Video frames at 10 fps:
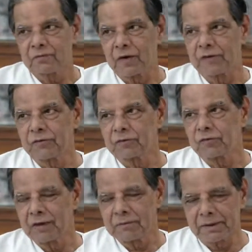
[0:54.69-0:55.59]
24th
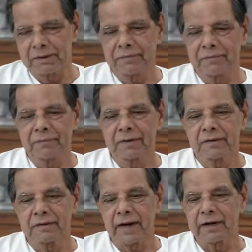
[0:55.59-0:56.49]
November
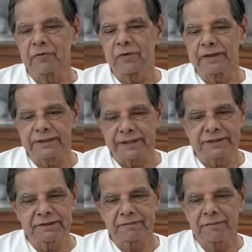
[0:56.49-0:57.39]

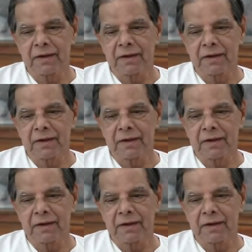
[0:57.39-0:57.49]
1926.